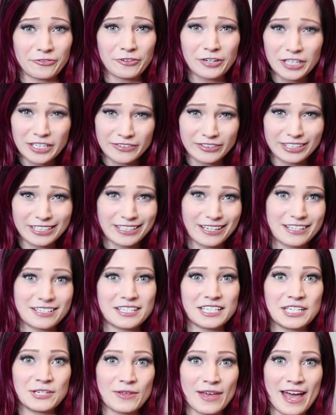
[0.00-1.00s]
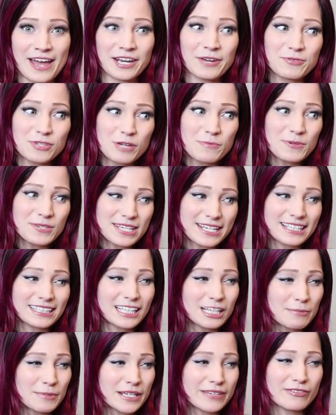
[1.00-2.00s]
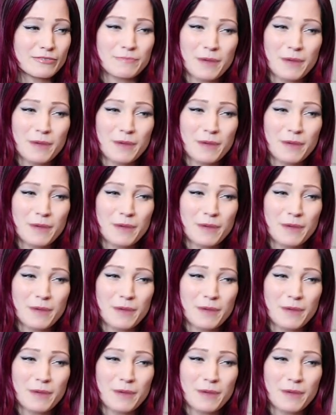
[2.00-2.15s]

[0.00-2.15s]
really really good to do that and it was almost like a little bit of